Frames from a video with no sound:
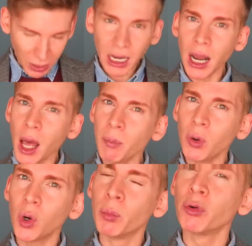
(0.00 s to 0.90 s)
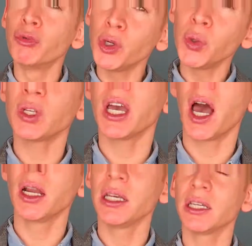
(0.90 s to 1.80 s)
plum or maroon
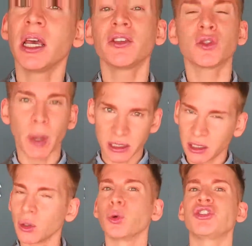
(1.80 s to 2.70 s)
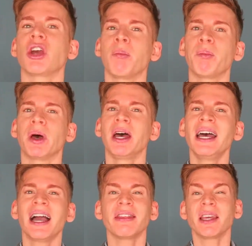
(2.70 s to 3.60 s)
coloured sweater or jumper.
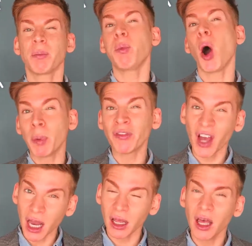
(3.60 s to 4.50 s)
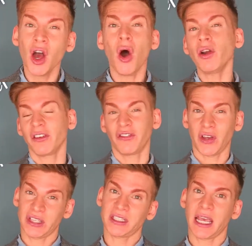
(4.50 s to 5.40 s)
I think a pop of colour on a
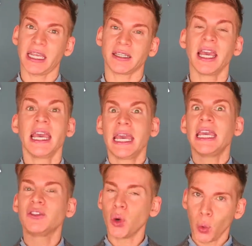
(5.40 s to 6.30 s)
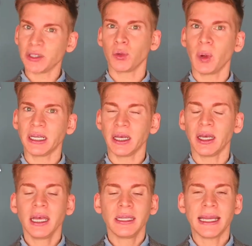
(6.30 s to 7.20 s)
first date is always a winner.
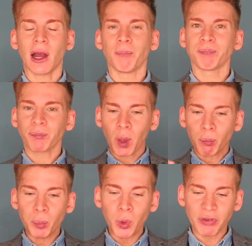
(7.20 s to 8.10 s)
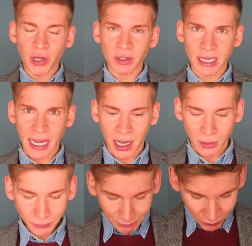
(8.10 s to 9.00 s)
Now, moving on
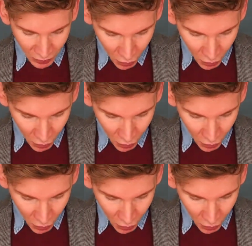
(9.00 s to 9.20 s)
down,